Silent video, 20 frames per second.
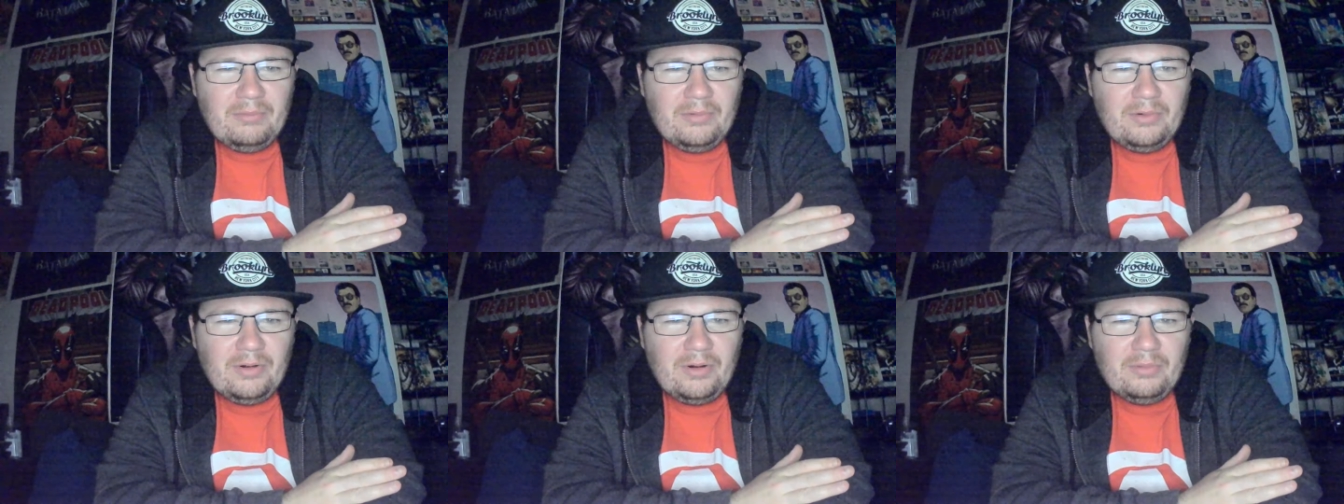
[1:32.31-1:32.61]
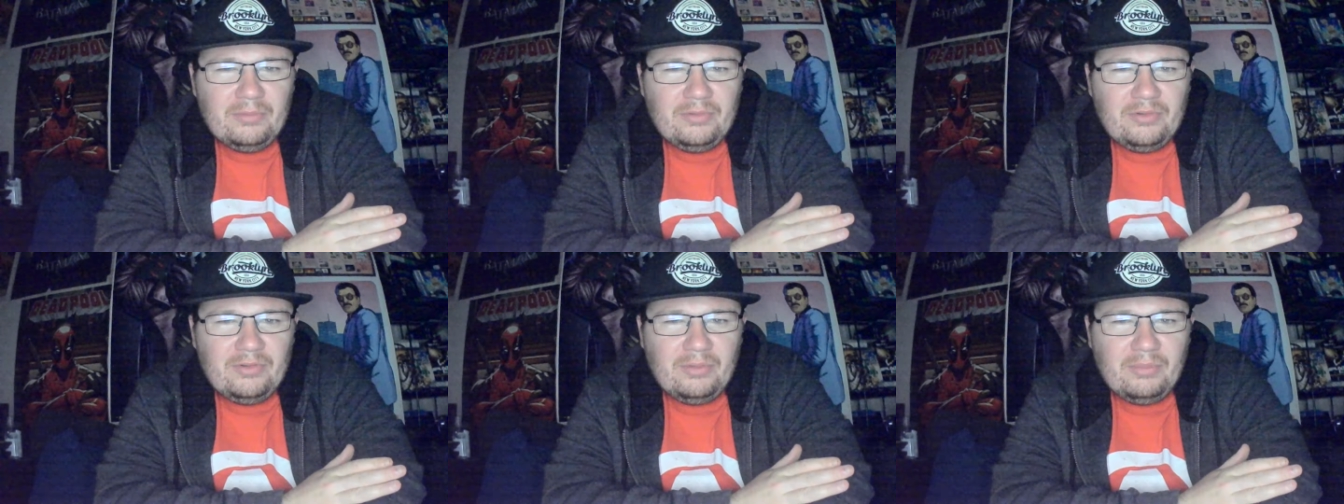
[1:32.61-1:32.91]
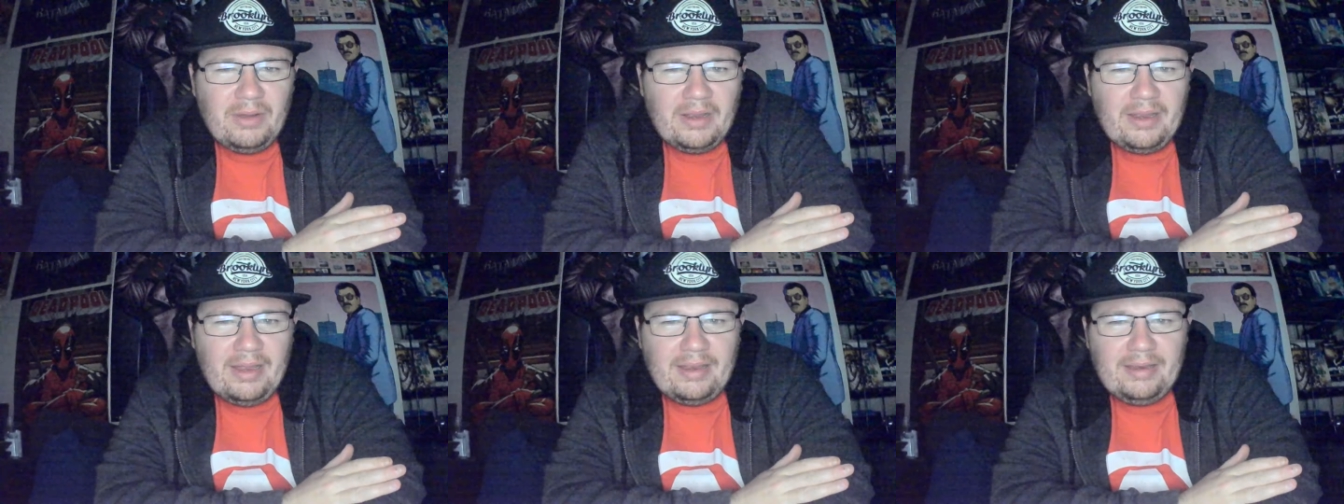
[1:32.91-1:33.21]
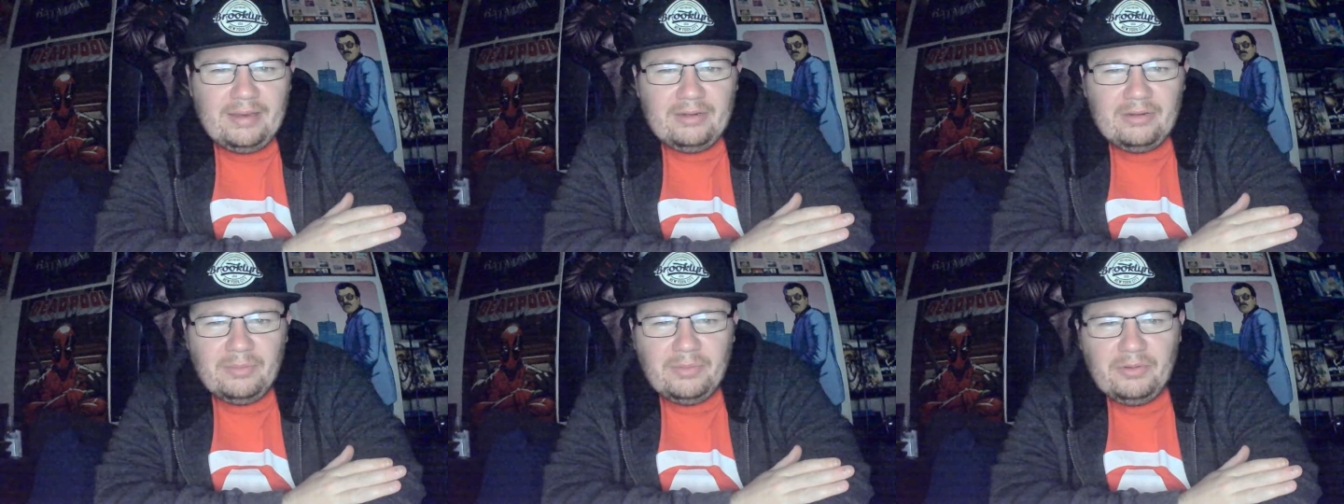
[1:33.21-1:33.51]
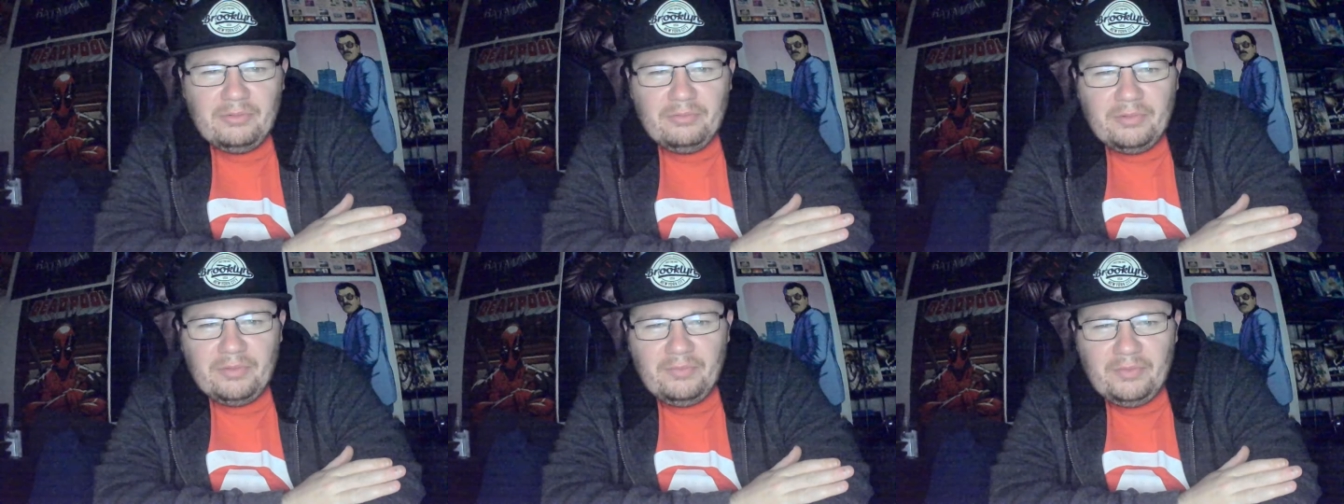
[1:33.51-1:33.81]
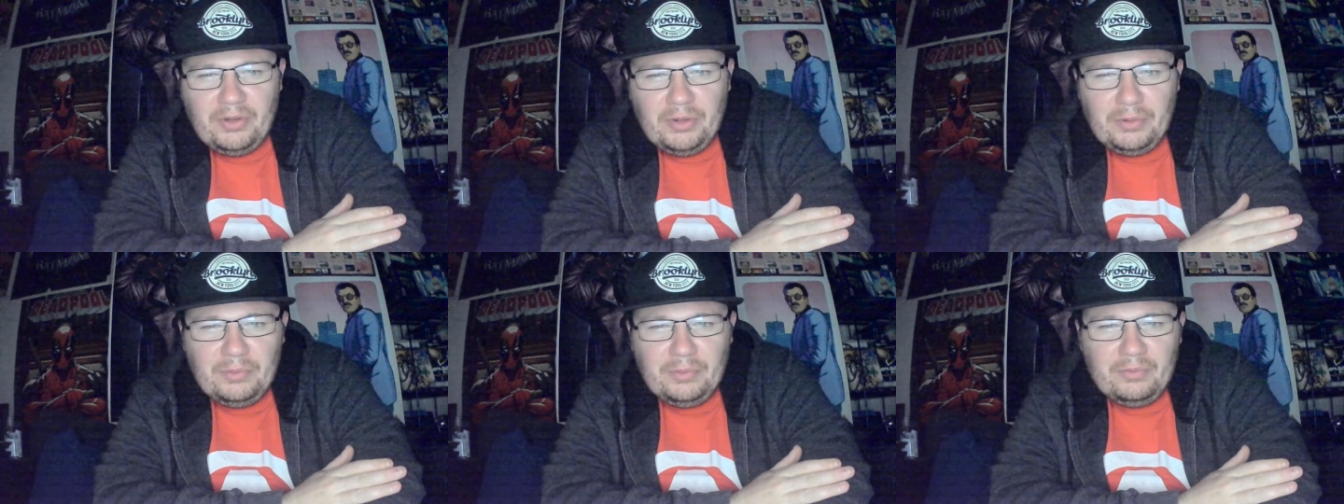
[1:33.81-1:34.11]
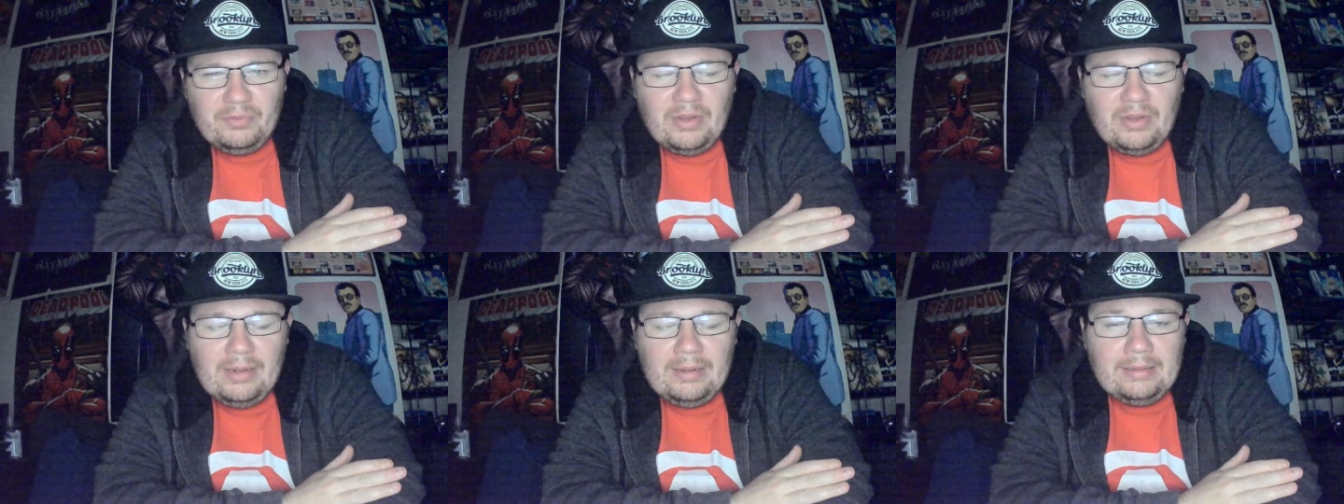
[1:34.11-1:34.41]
comes to my AEW reviews,